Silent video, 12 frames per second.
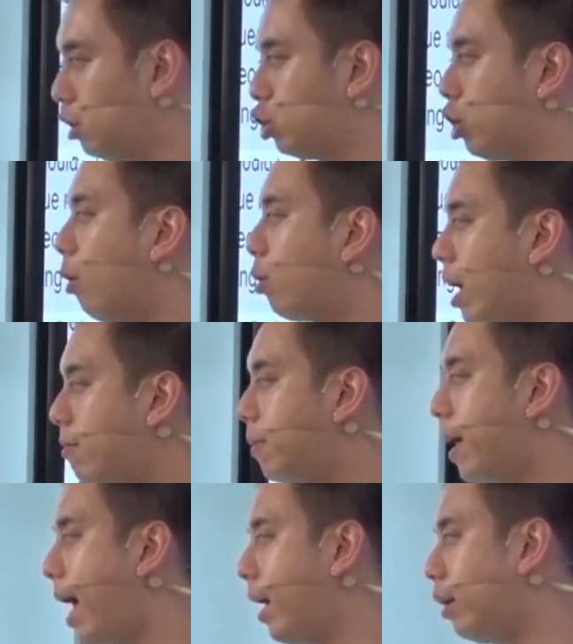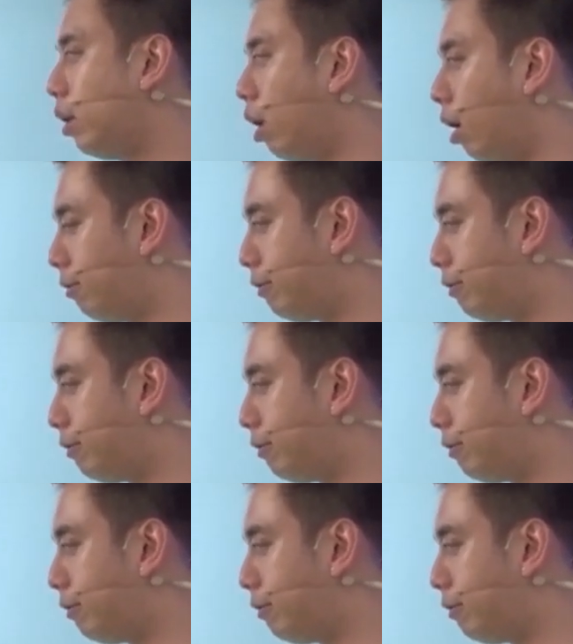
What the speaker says: So I will come from the angle of,